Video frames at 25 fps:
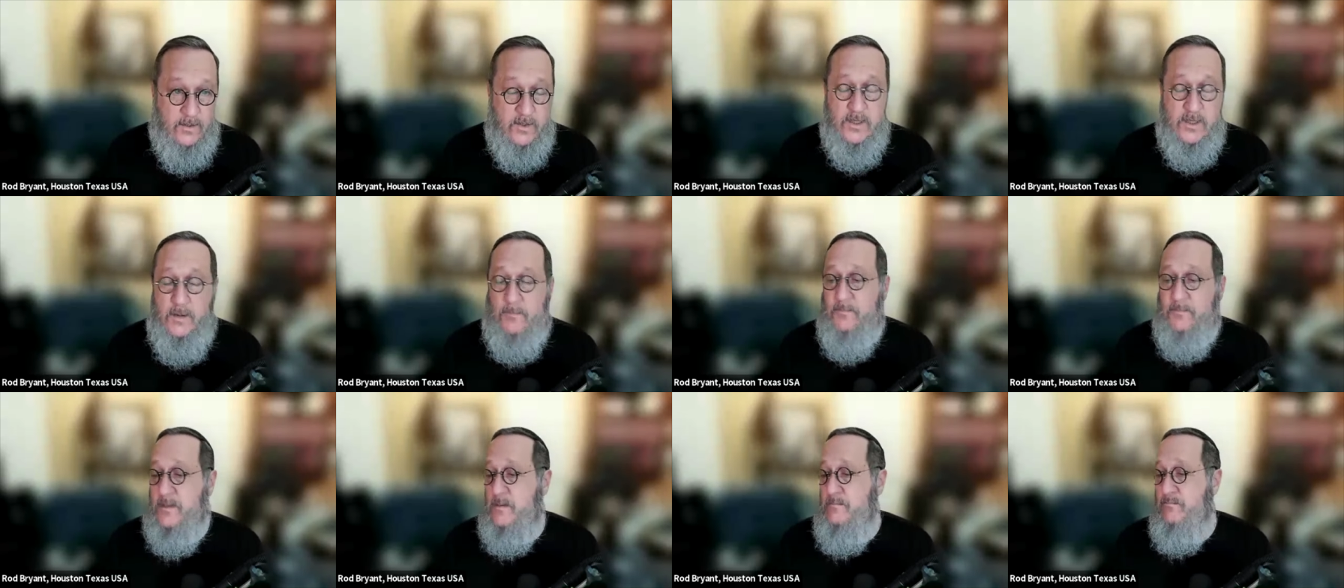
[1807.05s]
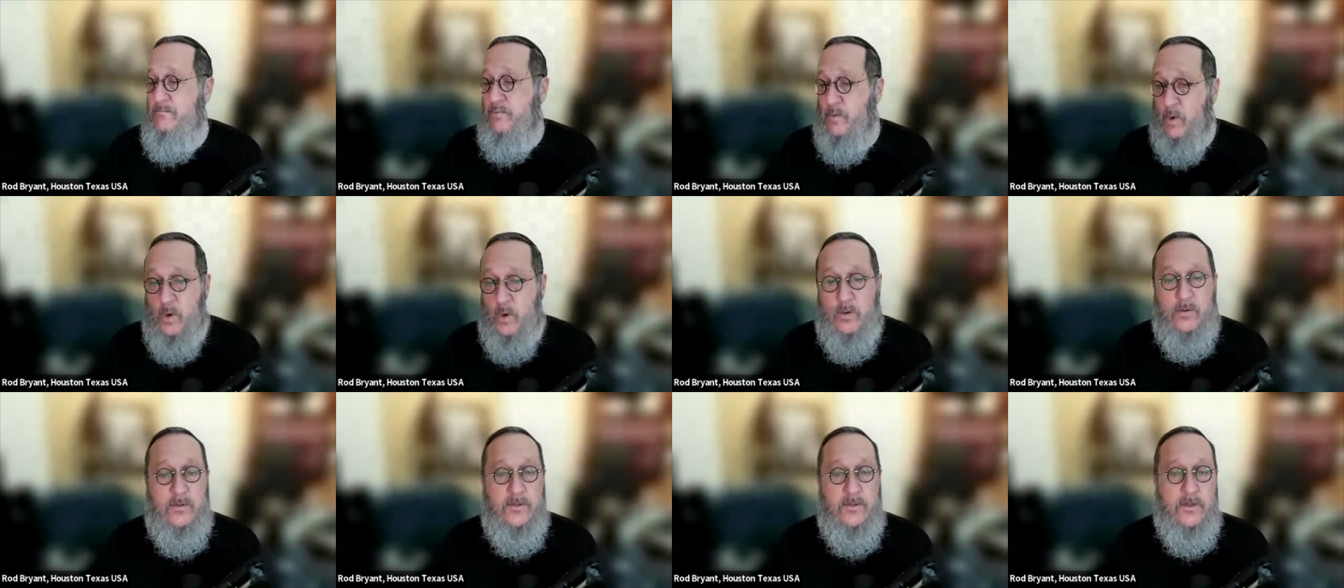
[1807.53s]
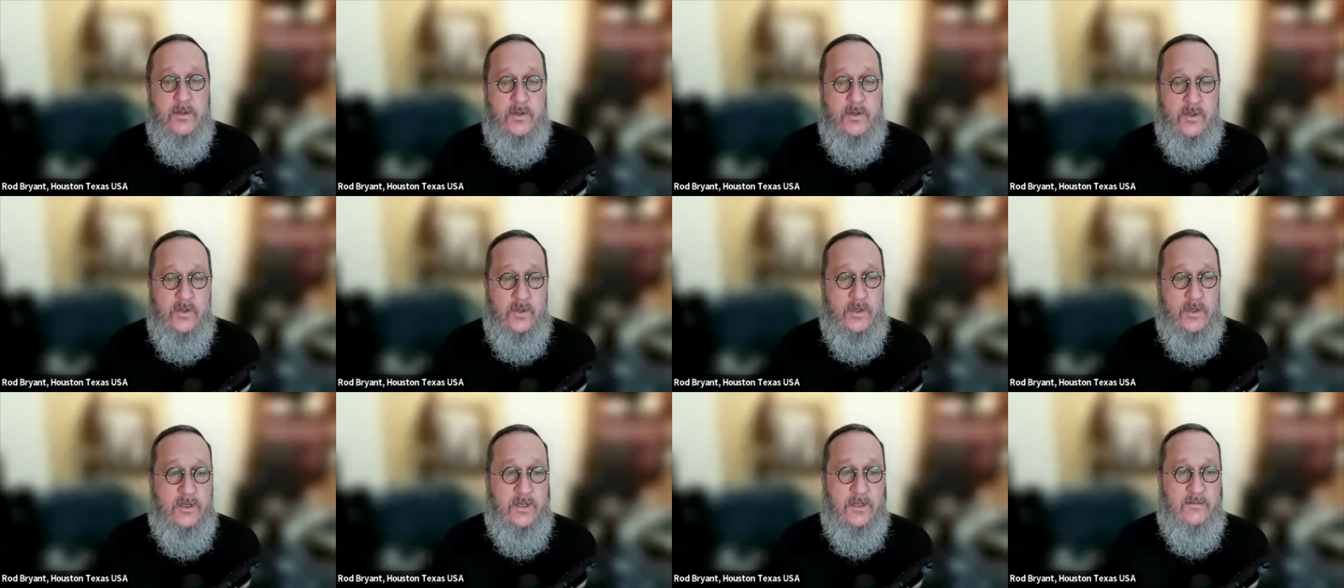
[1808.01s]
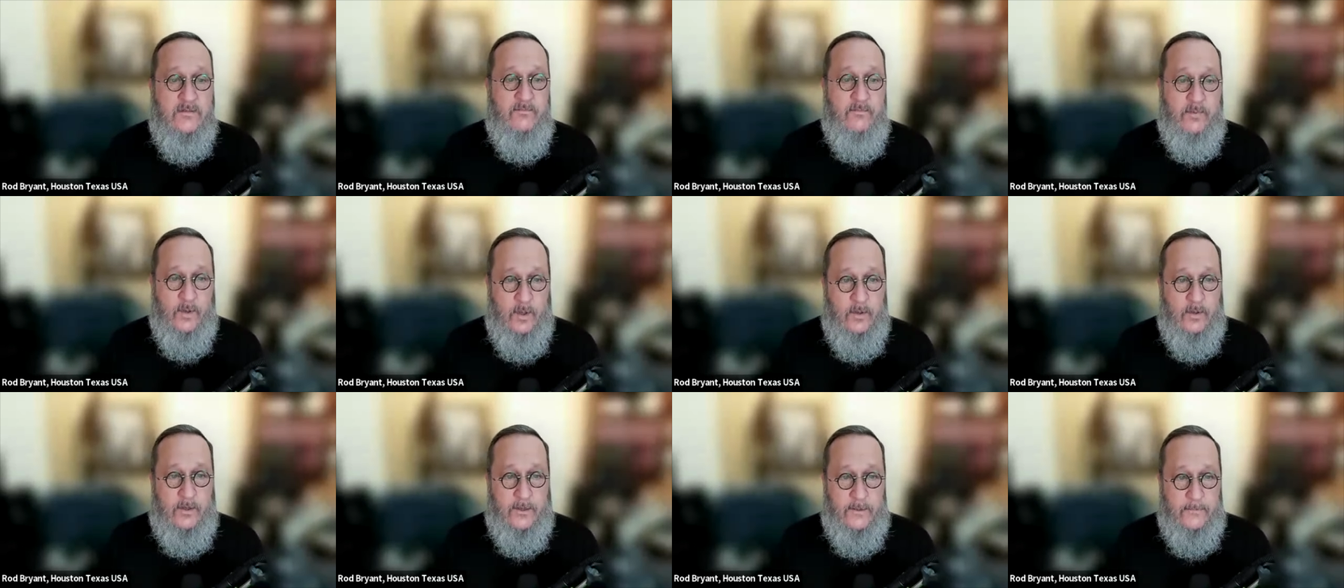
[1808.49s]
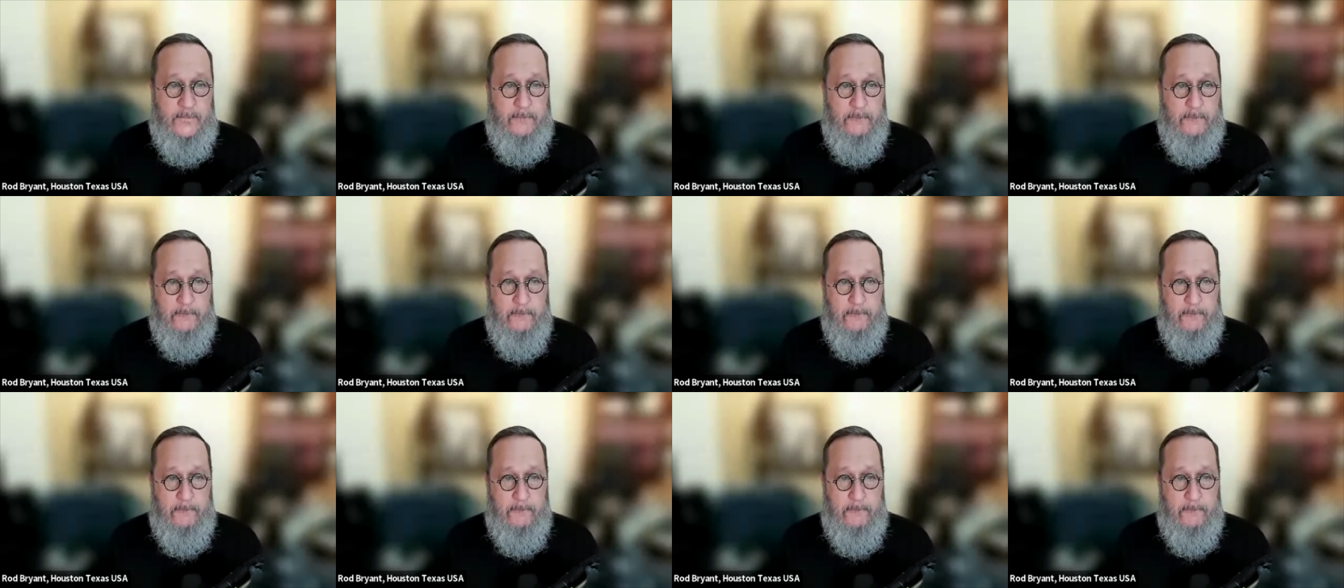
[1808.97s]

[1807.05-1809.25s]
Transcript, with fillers: something broke that shouldn't have broken.